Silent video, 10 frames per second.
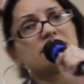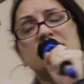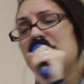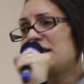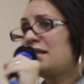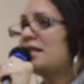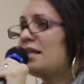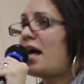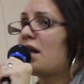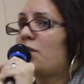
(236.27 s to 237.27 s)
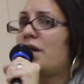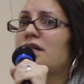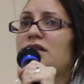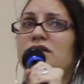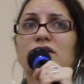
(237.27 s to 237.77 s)
there's still a lot of
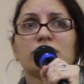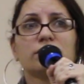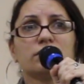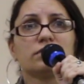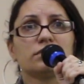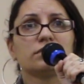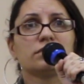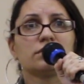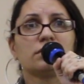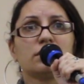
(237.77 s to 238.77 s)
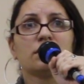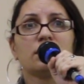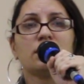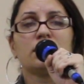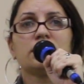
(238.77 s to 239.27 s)
work to do.
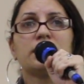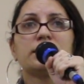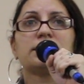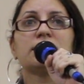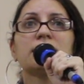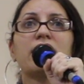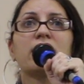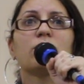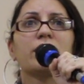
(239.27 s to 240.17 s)
There's still a lot of